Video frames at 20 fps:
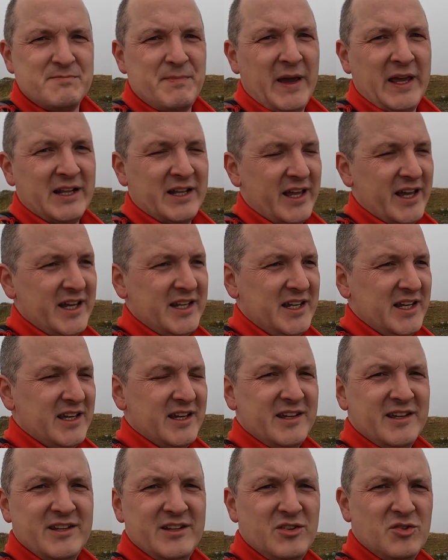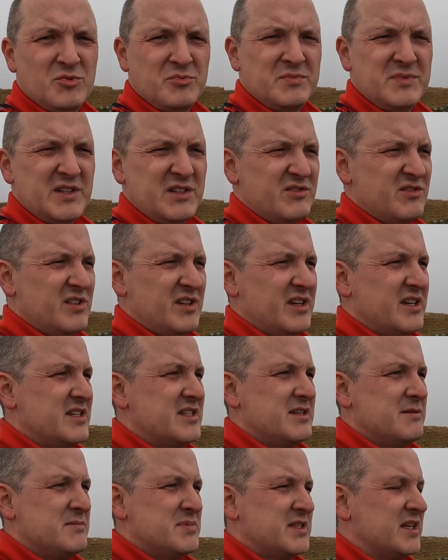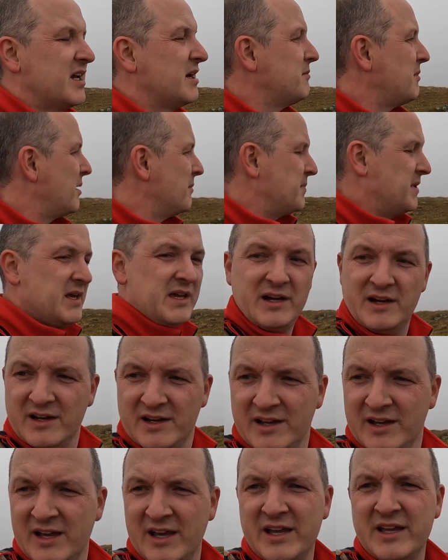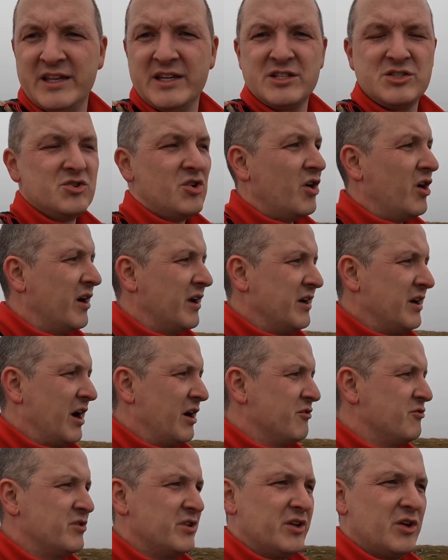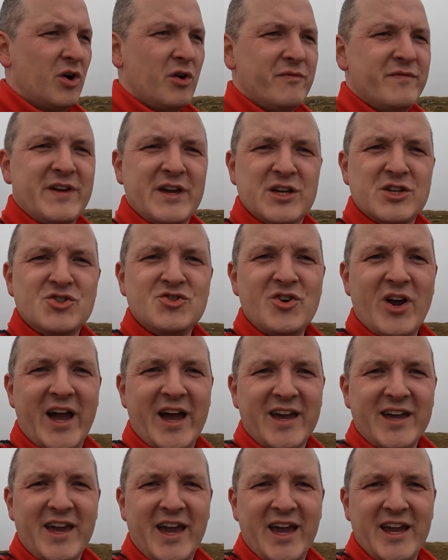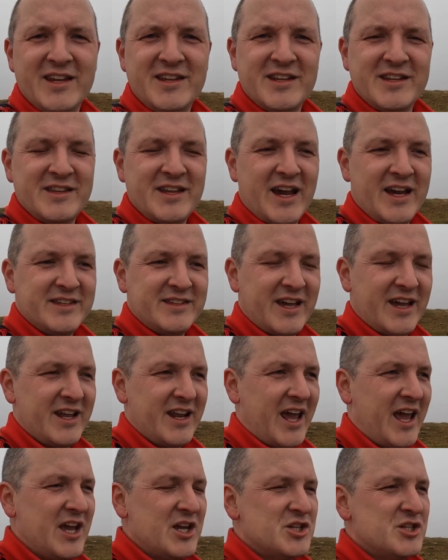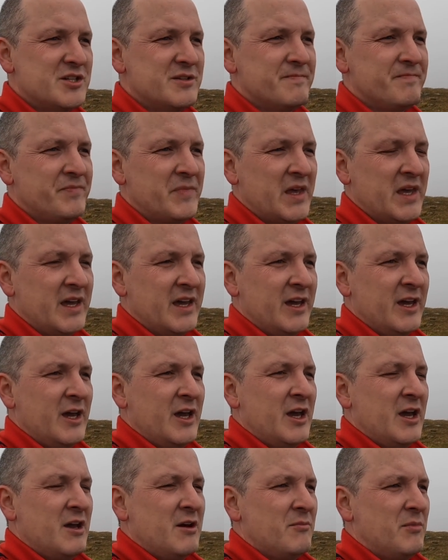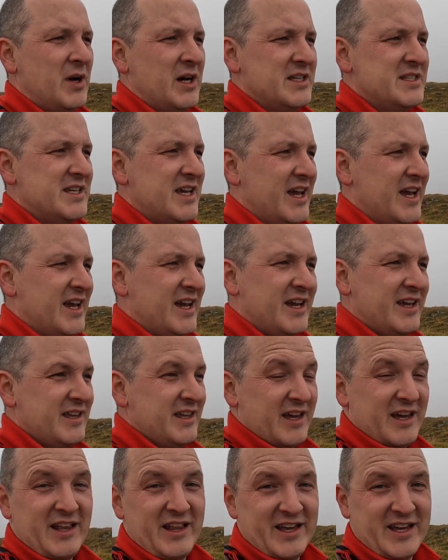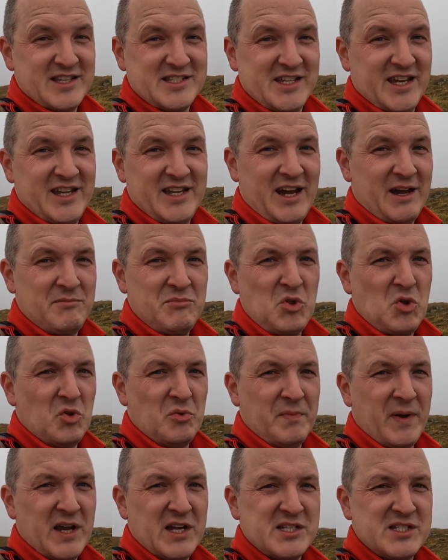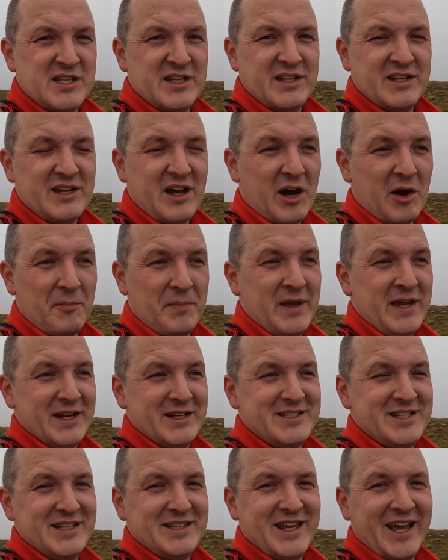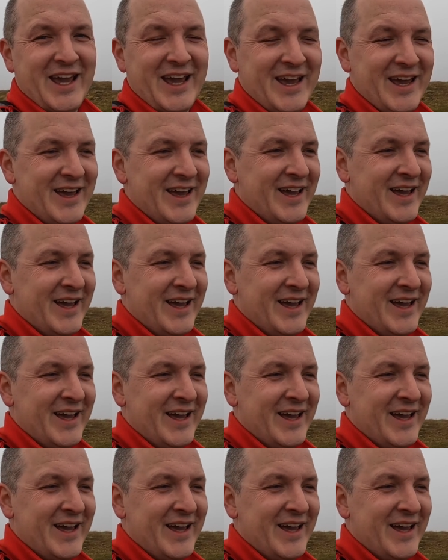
Benlady, and nobody really seems to come up here. There's not a really obvious track heading in that direction. But yeah, like I said, I'm the only person up here today,